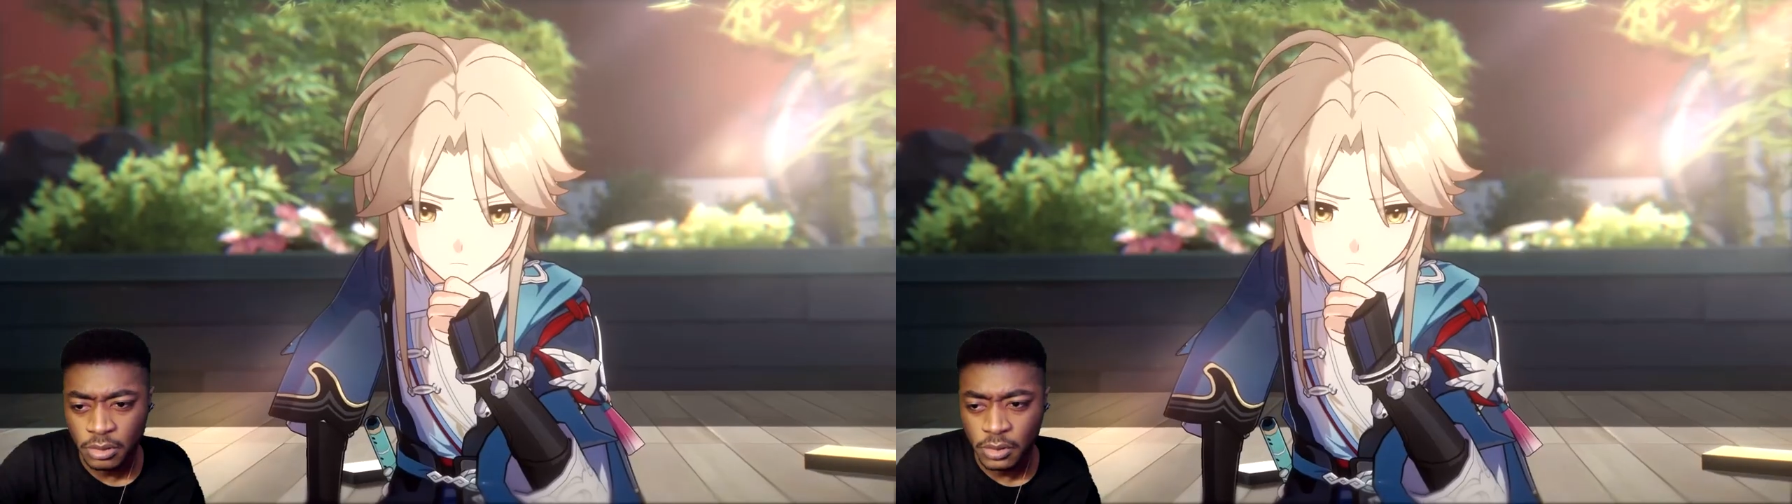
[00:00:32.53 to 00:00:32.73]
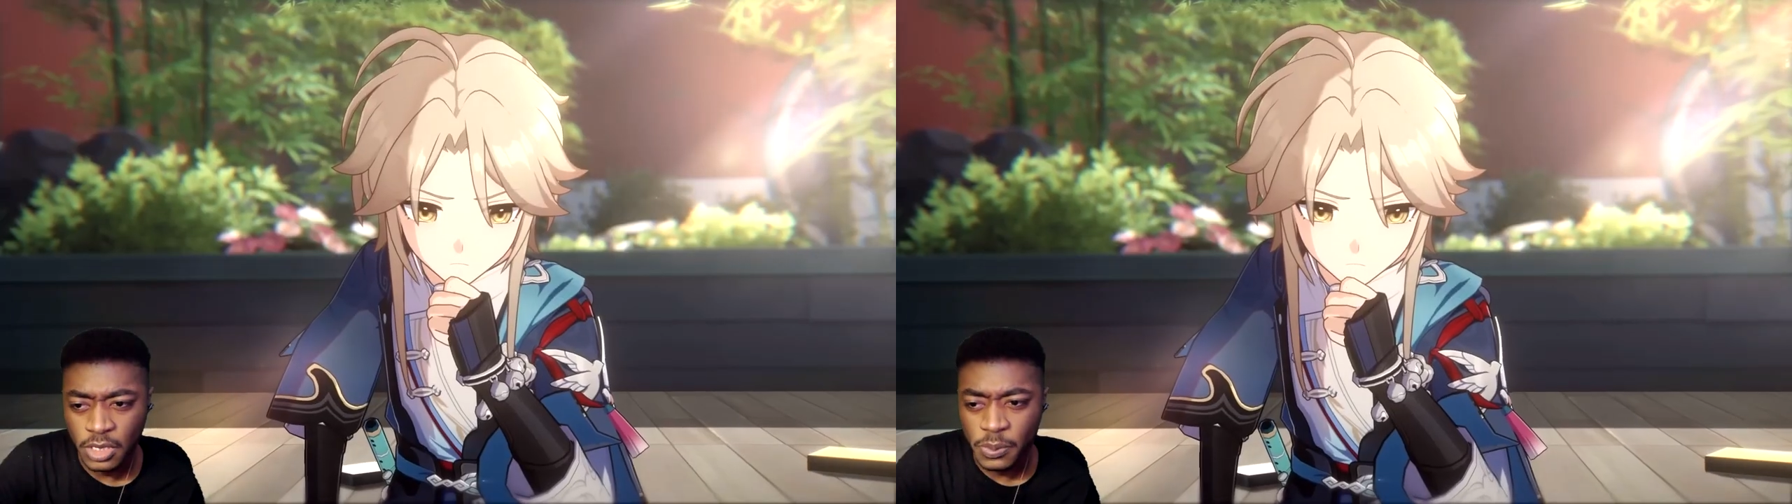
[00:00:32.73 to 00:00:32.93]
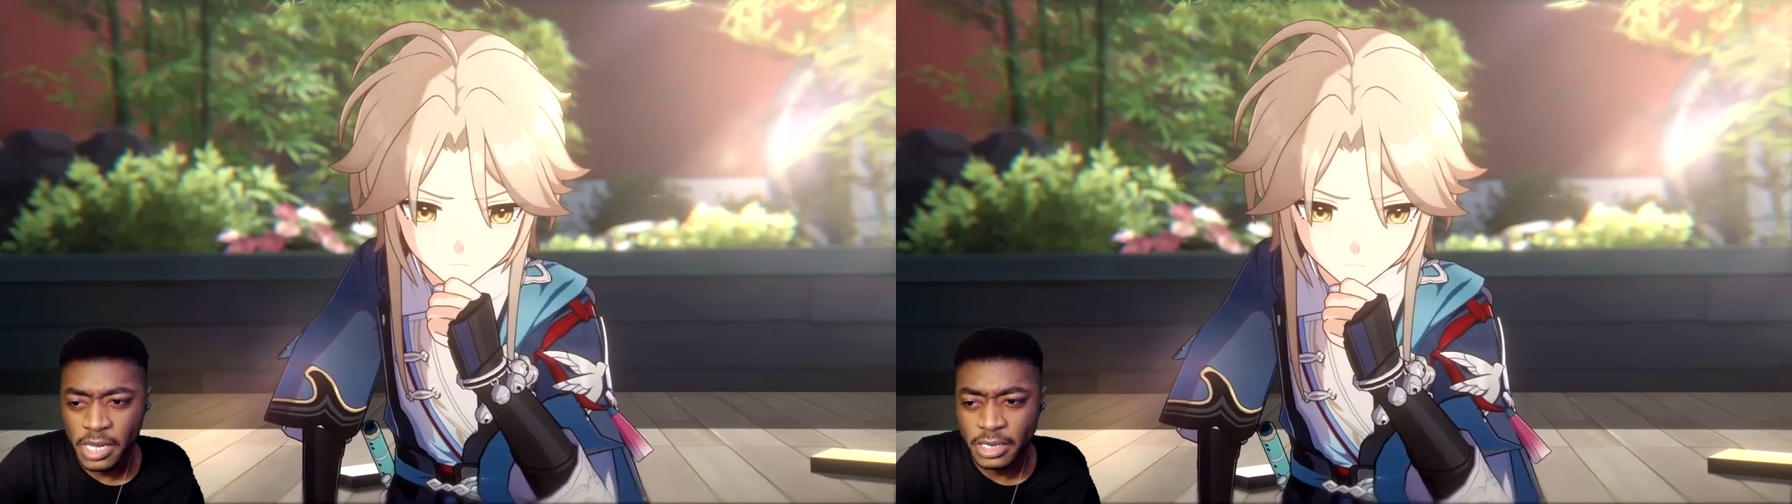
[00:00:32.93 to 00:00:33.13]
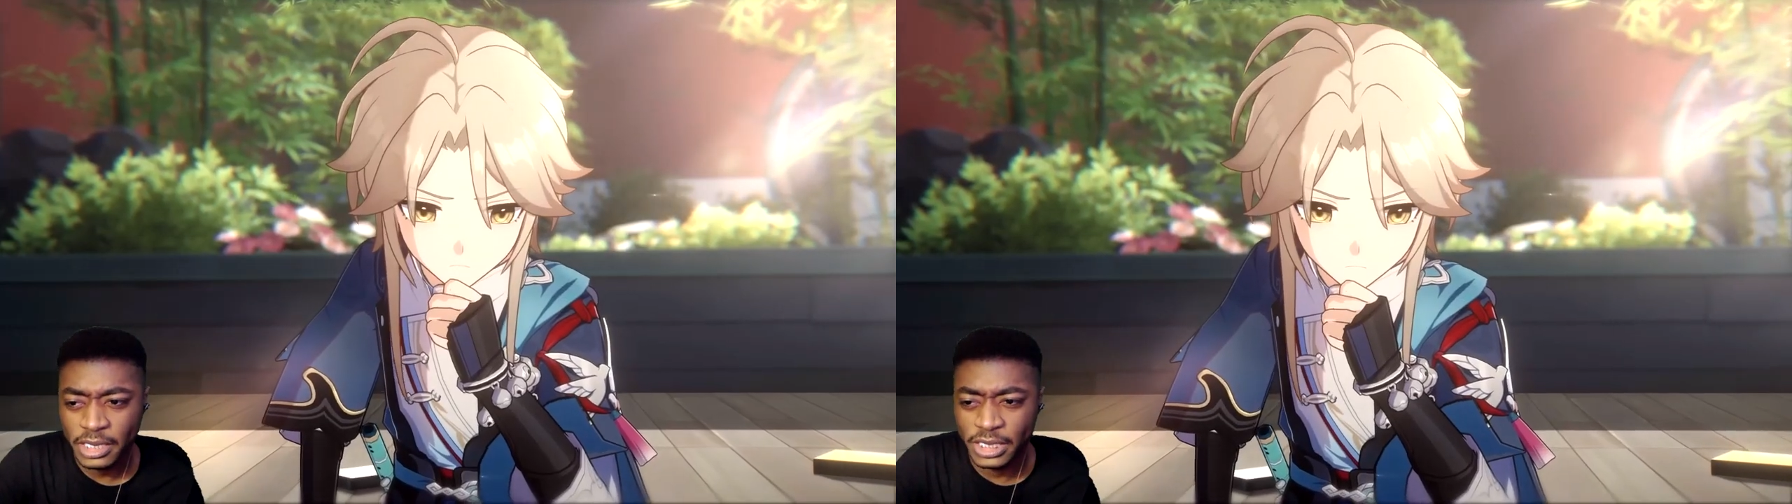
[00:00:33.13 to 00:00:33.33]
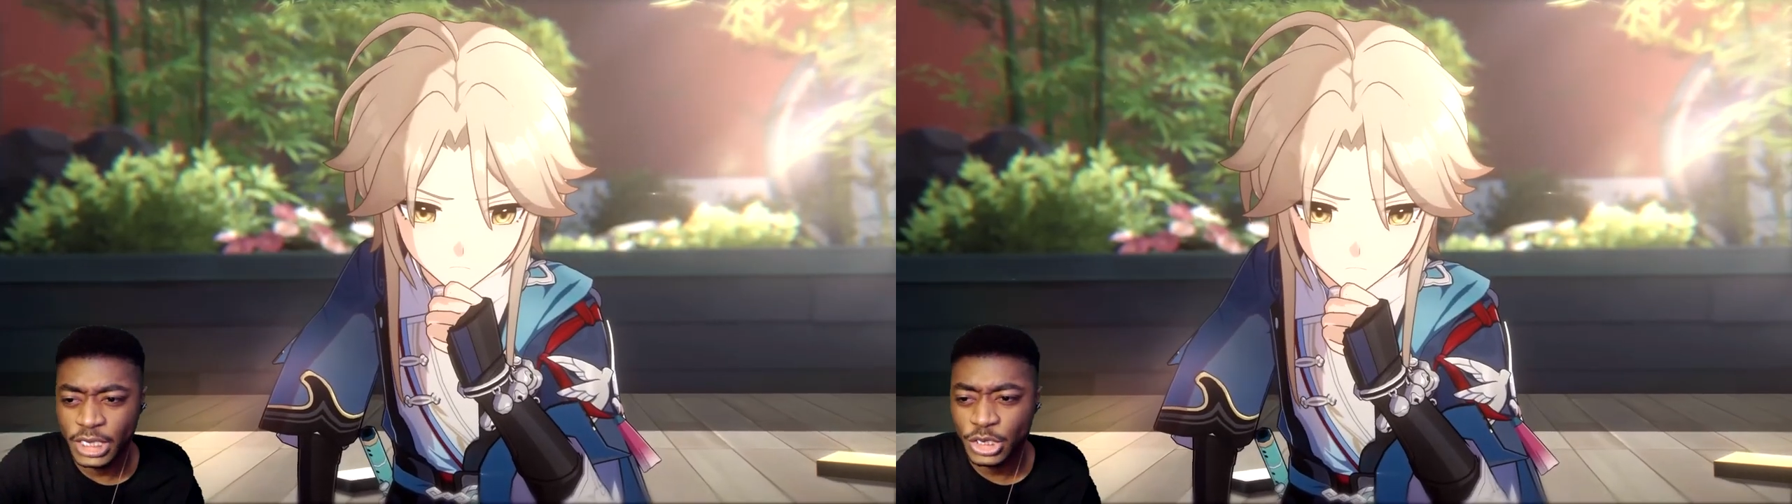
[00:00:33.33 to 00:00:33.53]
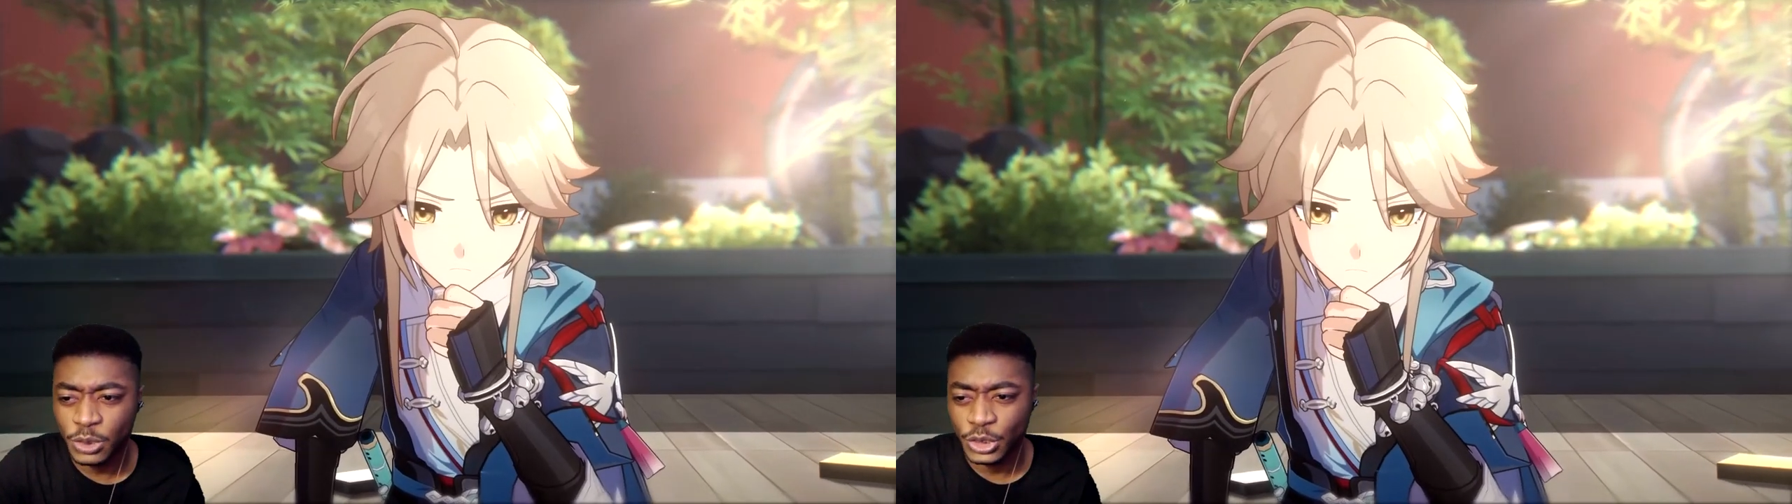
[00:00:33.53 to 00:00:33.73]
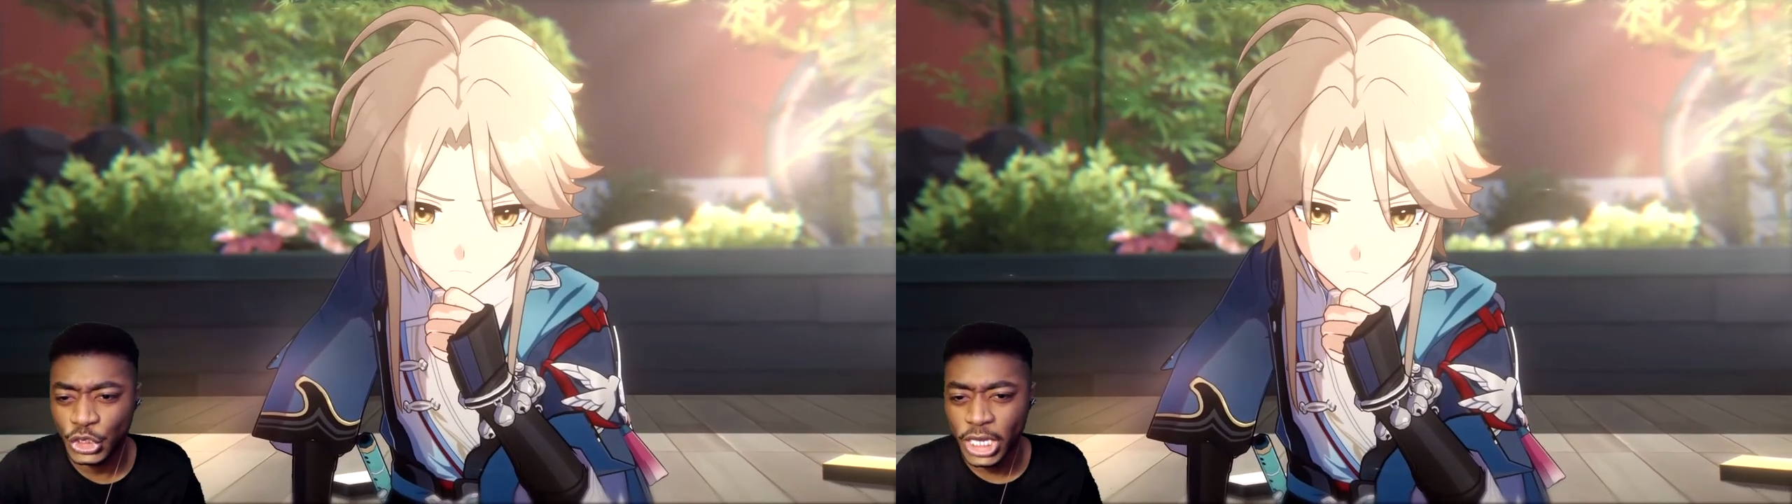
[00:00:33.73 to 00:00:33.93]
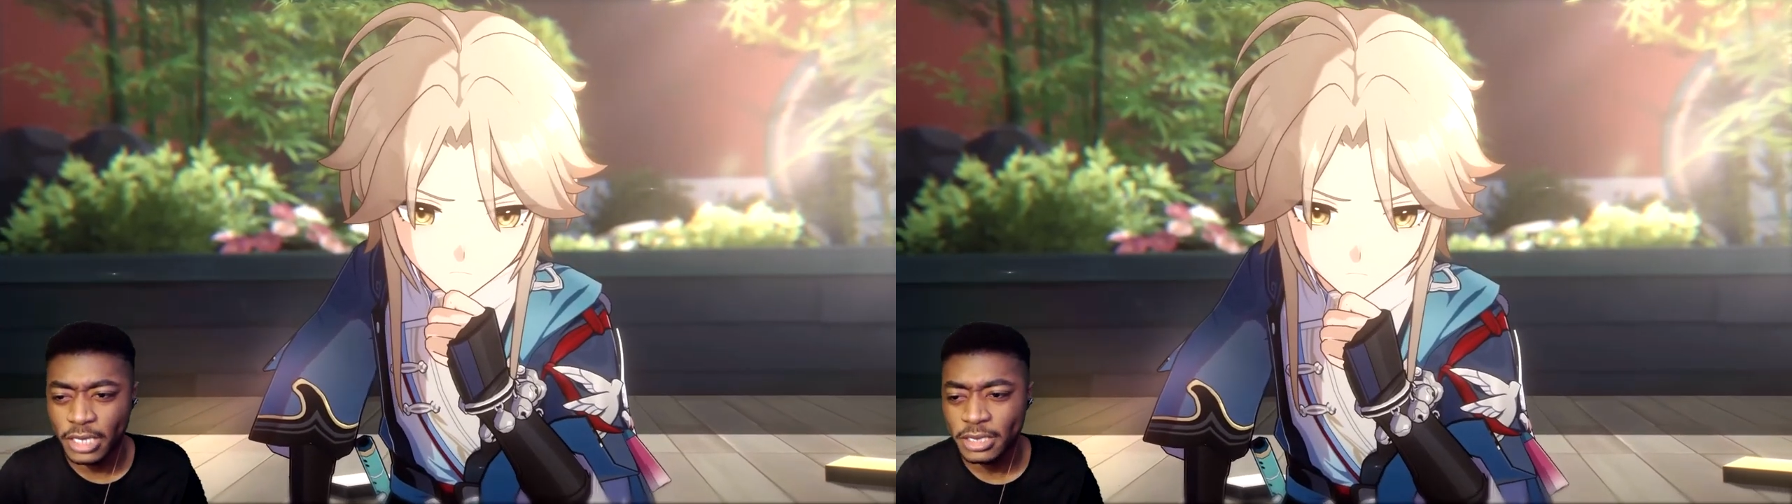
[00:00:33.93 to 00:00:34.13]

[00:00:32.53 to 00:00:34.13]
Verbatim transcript: They're playing digital chess?